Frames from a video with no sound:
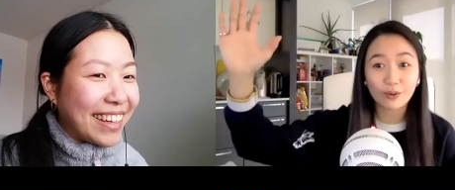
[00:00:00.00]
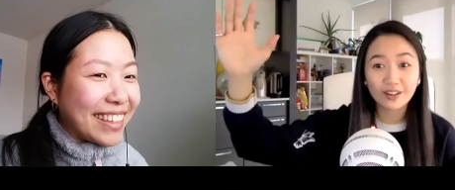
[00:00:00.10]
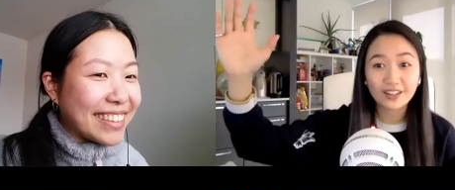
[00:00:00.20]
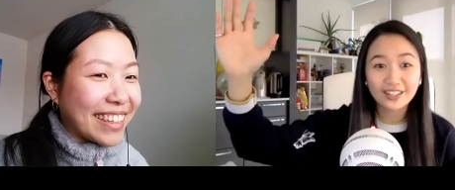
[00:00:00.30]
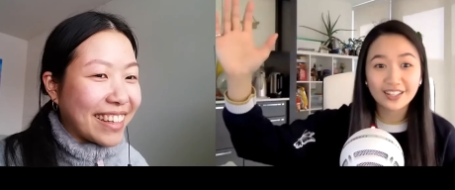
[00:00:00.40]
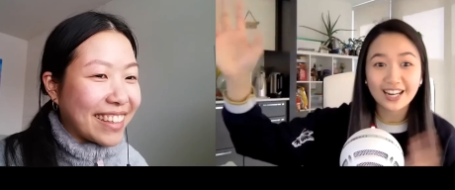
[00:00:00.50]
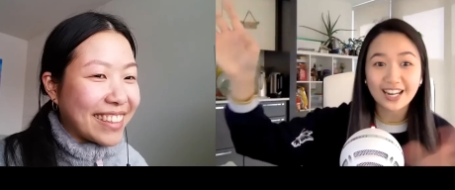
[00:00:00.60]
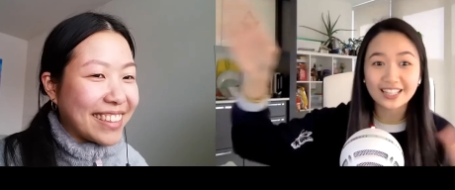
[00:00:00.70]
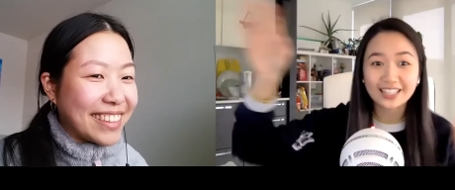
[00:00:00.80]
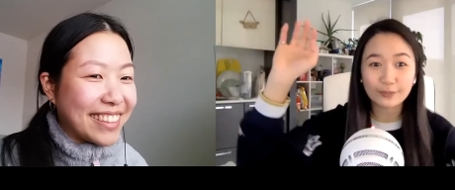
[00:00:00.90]
Speaker 1: pink door.
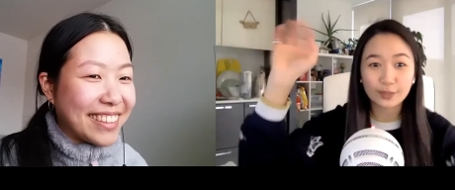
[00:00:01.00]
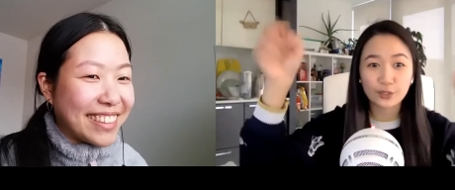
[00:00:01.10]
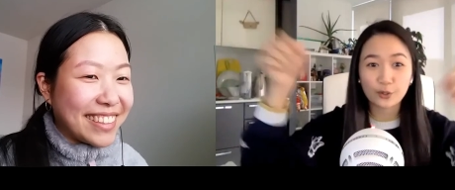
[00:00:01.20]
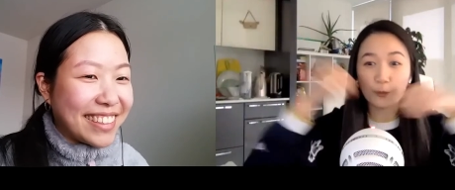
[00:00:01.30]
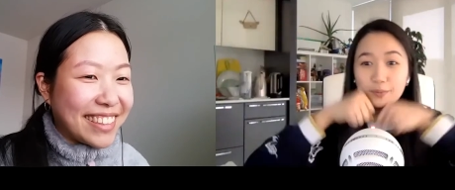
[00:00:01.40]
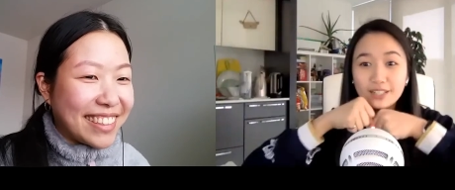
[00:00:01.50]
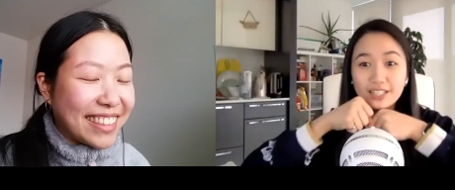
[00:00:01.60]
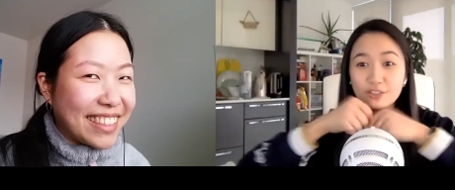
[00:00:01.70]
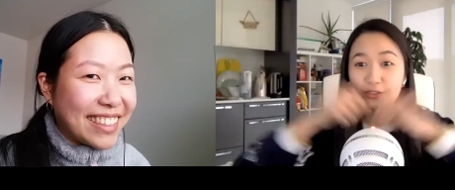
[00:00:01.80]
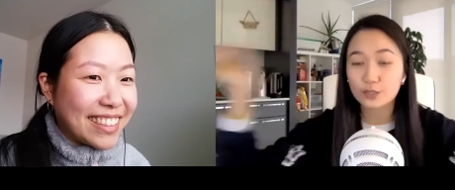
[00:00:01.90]
And then when you
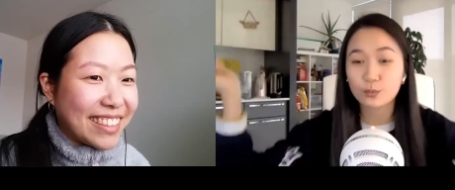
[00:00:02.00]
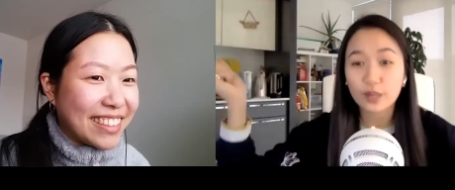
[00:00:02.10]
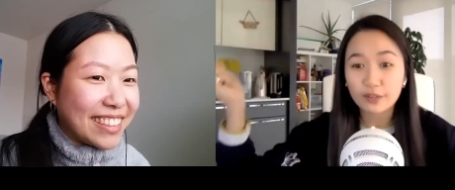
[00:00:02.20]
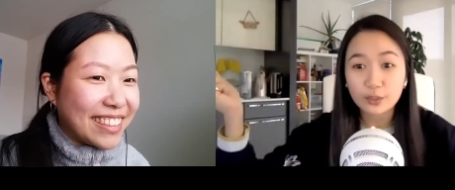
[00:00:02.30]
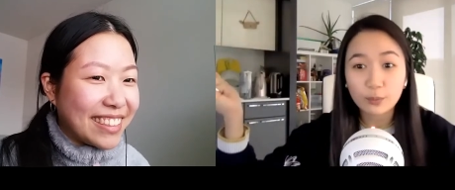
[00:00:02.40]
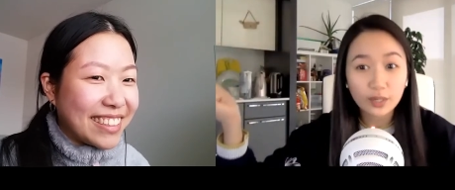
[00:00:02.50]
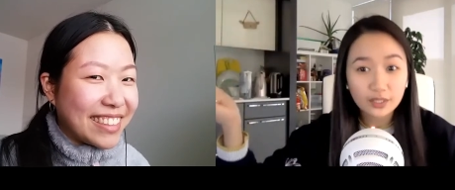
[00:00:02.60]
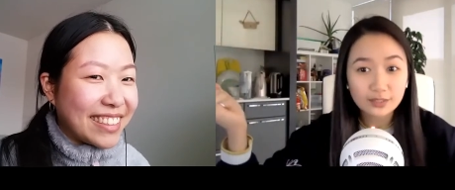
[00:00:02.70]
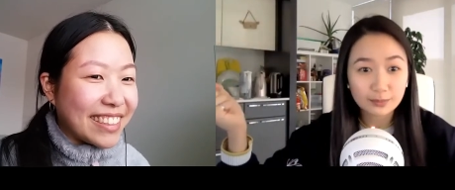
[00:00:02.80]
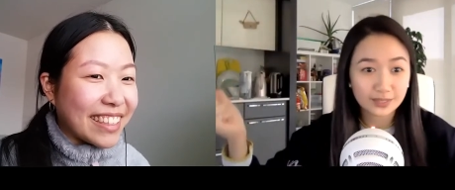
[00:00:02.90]
open it, you're just
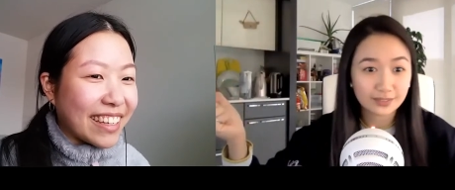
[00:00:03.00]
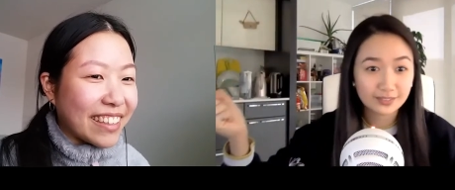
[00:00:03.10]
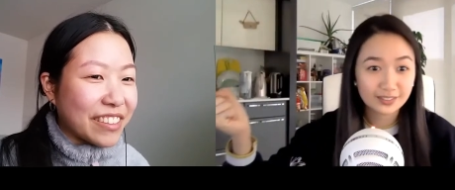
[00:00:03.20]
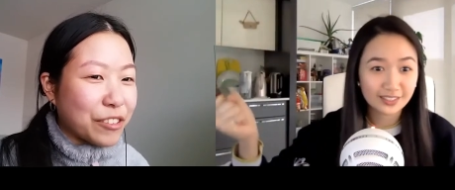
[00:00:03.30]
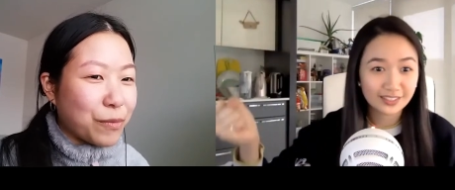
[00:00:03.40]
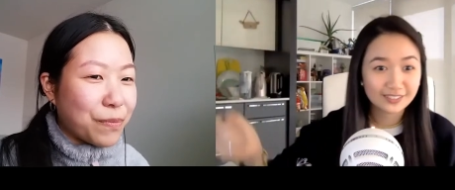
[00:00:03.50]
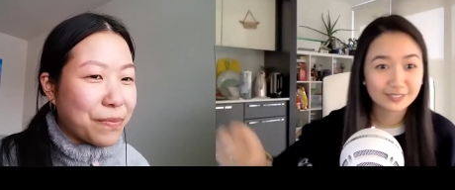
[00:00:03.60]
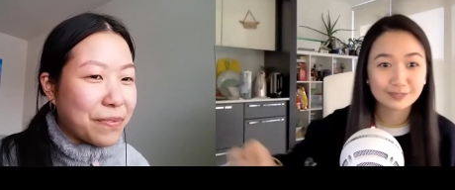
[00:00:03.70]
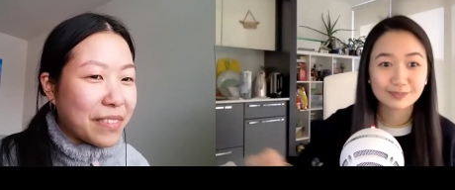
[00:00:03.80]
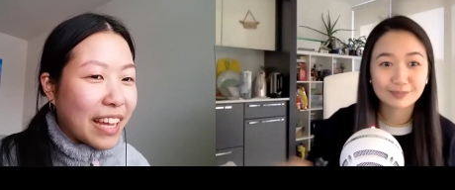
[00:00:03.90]
wherever you want yeah. to be.
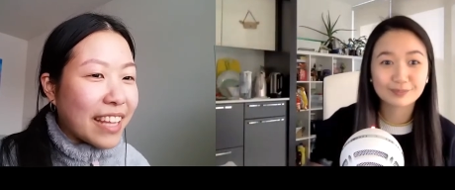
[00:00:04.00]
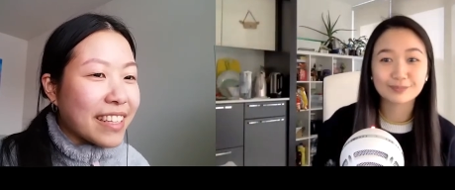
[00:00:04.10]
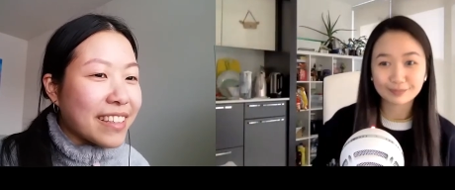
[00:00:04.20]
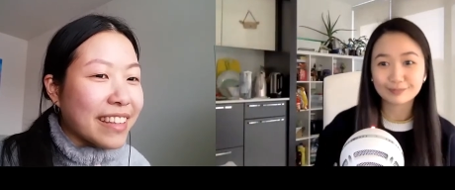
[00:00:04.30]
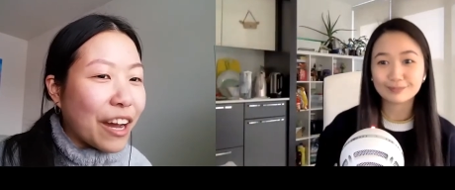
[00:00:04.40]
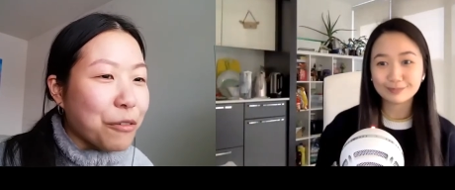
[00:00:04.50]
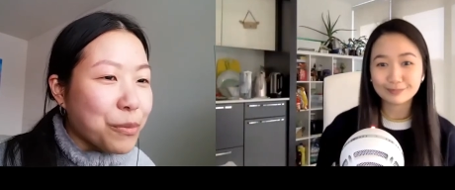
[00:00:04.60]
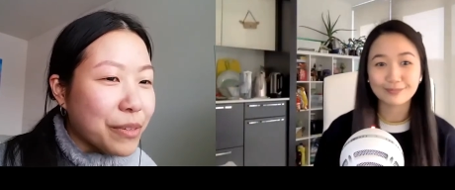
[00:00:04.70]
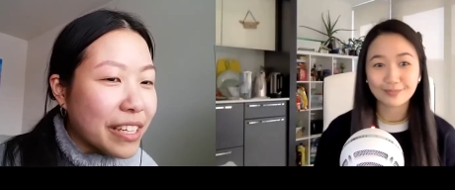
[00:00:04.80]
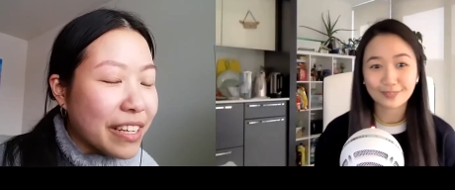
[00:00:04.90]
Speaker 2: I think that
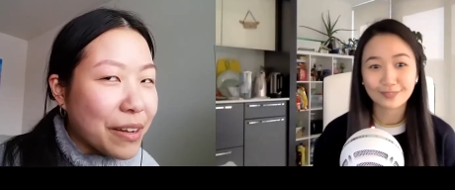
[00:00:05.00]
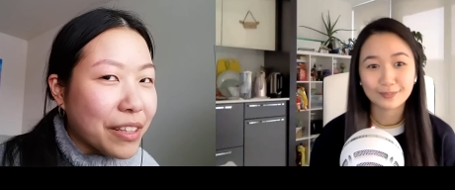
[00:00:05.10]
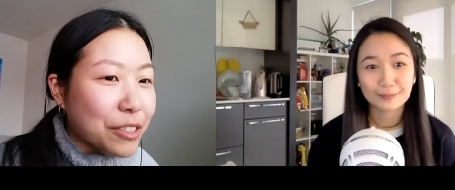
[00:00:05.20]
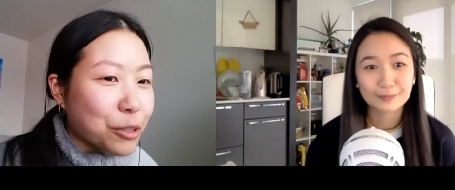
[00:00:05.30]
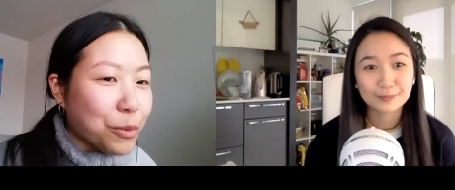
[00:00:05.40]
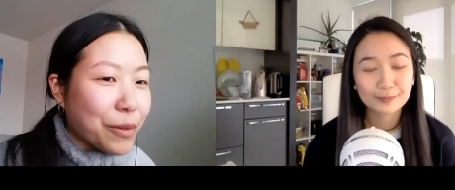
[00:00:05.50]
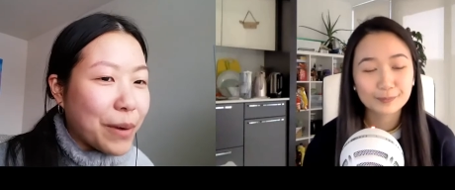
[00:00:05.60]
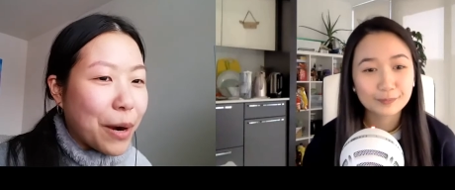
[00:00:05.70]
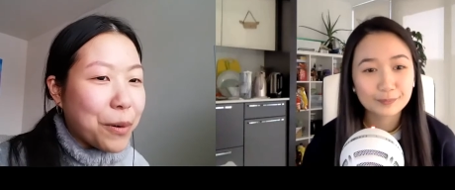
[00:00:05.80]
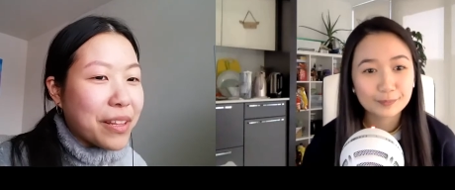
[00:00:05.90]
would be the
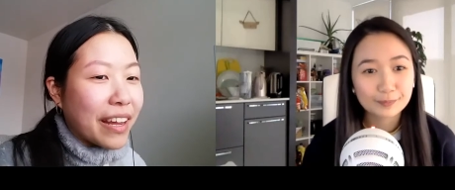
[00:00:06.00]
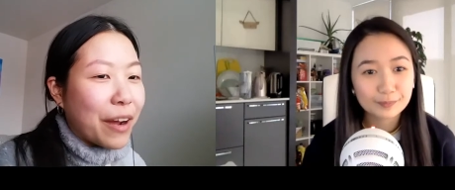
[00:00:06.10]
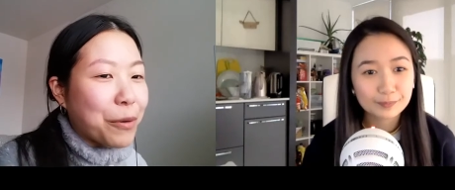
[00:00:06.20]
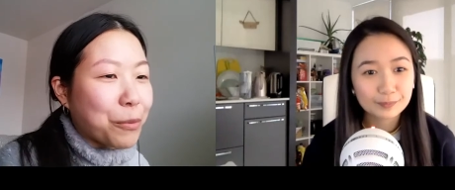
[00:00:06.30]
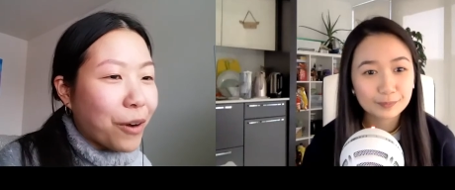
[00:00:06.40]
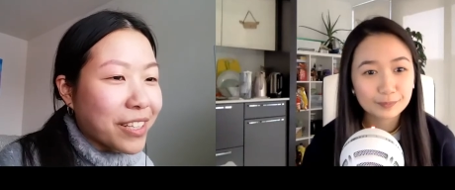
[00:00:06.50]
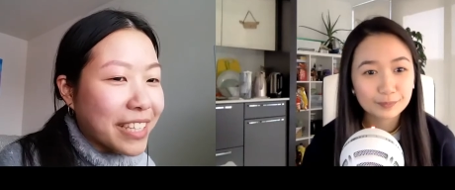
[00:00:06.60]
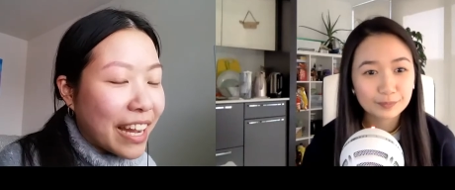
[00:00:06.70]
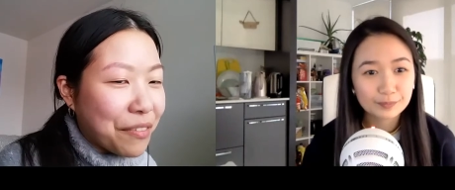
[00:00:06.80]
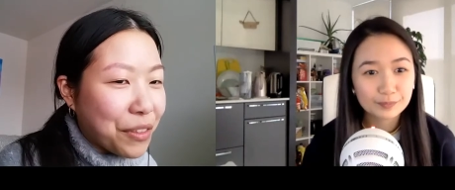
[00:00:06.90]
superpower that I would want
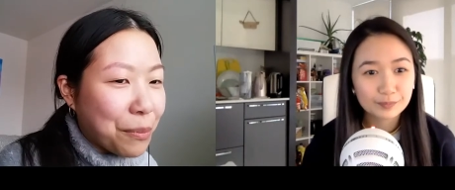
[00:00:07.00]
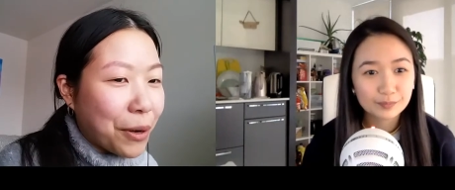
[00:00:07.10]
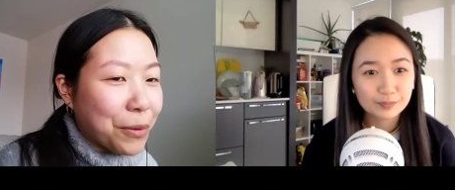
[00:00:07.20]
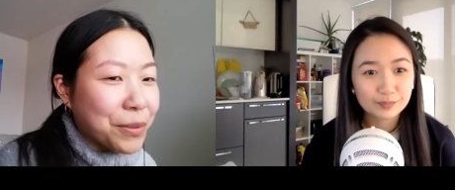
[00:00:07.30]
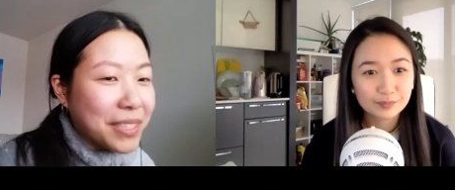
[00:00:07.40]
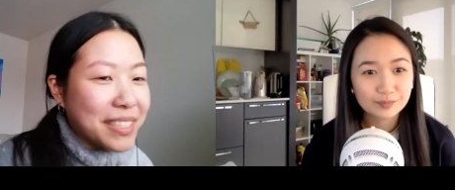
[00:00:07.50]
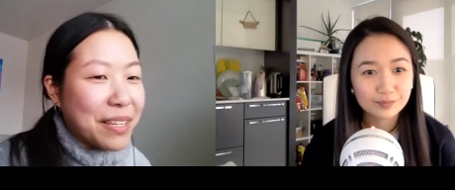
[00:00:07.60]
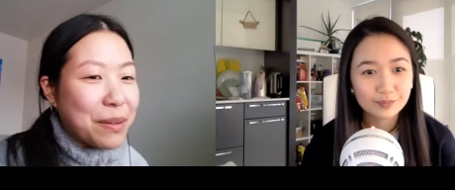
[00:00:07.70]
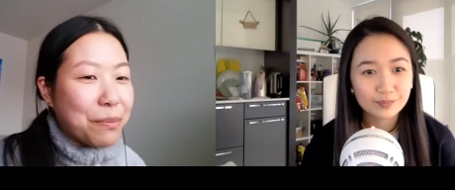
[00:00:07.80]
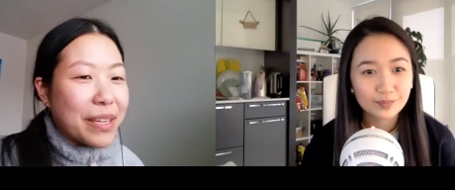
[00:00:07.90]
to have the most
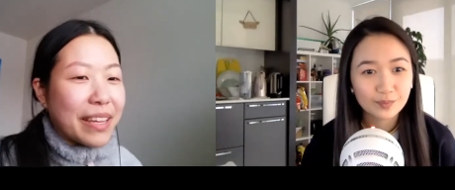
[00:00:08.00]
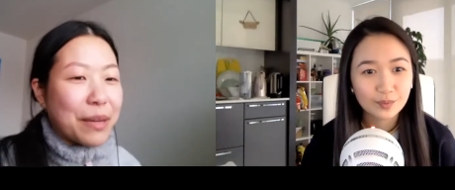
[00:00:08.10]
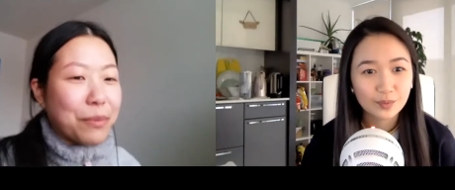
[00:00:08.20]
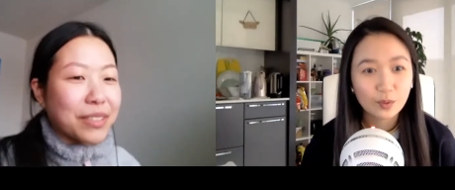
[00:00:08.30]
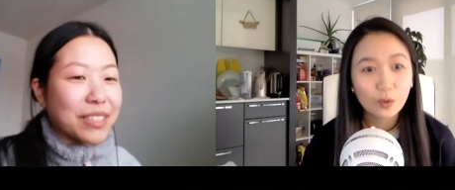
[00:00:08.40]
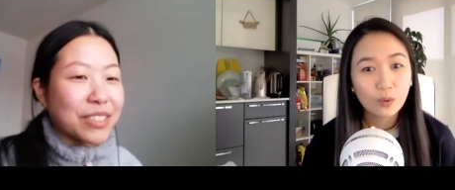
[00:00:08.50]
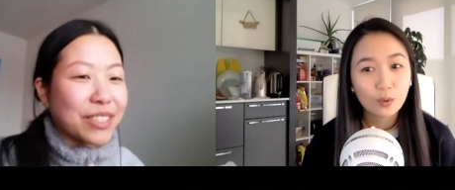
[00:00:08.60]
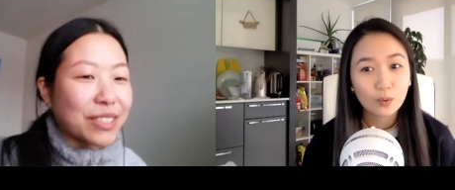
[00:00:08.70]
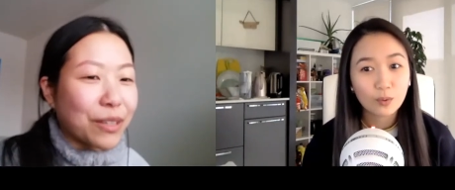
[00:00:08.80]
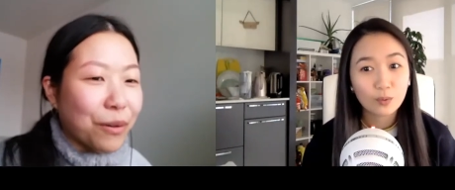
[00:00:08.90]
being able to
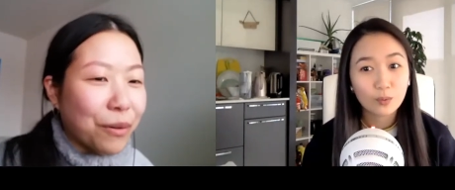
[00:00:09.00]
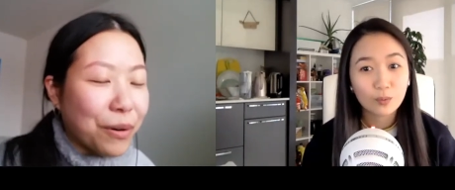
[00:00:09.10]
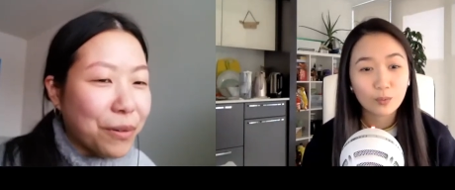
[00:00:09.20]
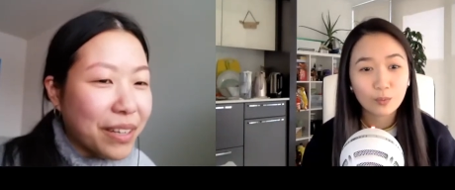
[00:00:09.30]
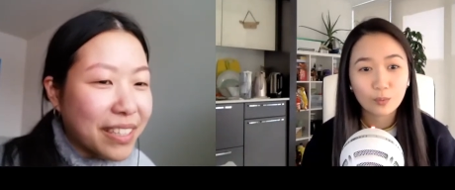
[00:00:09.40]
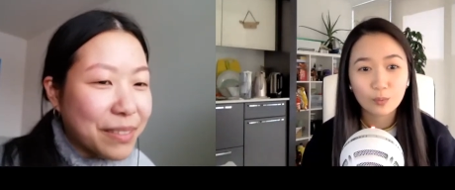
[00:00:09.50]
just go